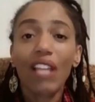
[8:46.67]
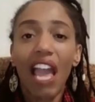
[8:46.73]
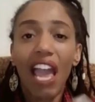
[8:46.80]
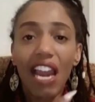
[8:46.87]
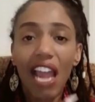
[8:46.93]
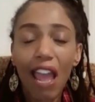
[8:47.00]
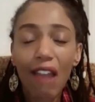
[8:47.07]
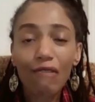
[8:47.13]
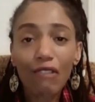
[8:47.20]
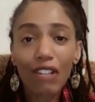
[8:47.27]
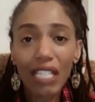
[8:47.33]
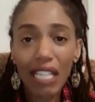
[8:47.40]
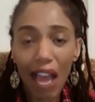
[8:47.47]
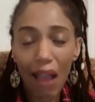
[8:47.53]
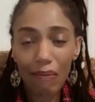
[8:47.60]
And
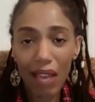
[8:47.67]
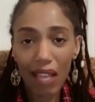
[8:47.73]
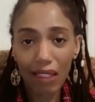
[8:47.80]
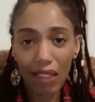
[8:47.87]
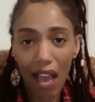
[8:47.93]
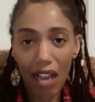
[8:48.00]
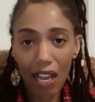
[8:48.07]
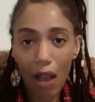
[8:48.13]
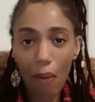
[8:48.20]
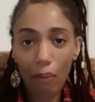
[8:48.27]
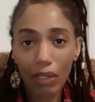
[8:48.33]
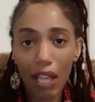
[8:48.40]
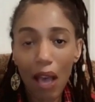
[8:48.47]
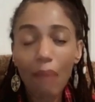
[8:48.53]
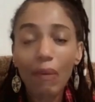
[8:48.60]
every time that thought
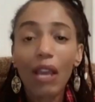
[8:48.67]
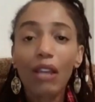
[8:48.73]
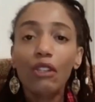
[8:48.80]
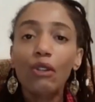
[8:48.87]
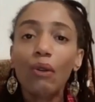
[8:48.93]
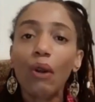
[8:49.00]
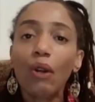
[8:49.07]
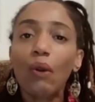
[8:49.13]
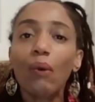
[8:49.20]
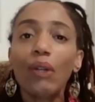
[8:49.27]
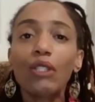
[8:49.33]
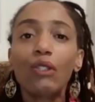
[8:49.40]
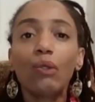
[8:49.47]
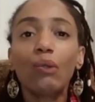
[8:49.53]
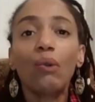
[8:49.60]
comes up, you are
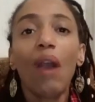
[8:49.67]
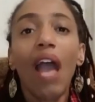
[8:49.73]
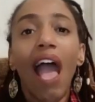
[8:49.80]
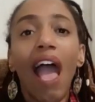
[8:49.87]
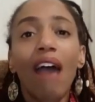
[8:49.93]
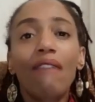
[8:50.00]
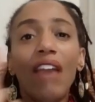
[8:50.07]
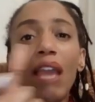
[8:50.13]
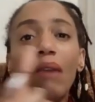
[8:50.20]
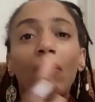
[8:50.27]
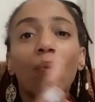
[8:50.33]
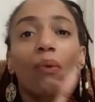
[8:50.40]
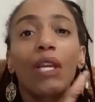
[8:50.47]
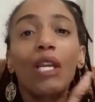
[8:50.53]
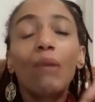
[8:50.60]
going to have a
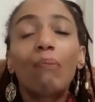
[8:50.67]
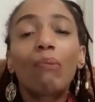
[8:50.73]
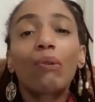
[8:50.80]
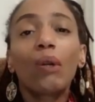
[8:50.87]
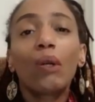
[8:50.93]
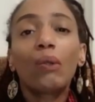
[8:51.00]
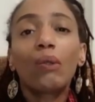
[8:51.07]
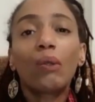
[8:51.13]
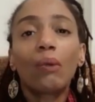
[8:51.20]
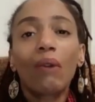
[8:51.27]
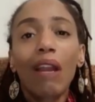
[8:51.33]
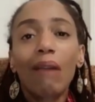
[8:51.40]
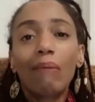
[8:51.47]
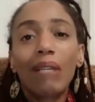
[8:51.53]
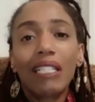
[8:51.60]

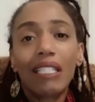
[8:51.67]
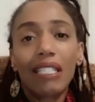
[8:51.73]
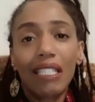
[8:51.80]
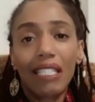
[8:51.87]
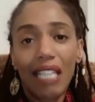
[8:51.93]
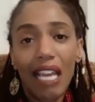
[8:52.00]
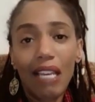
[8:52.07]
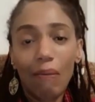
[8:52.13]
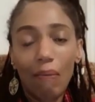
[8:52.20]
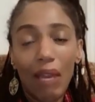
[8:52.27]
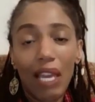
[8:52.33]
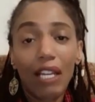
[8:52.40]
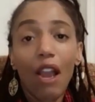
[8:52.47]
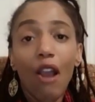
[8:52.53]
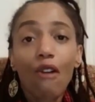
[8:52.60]
reprogramming
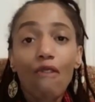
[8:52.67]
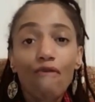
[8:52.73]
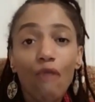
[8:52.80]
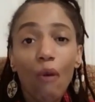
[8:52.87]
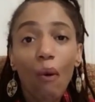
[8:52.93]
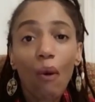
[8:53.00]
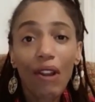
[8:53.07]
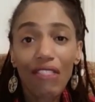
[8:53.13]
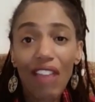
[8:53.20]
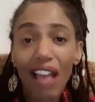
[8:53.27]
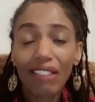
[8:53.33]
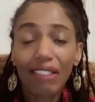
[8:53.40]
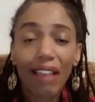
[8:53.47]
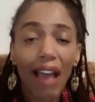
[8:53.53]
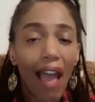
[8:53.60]
statement for
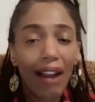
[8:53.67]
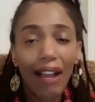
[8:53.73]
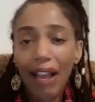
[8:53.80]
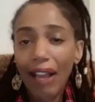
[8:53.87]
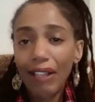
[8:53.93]
that thought.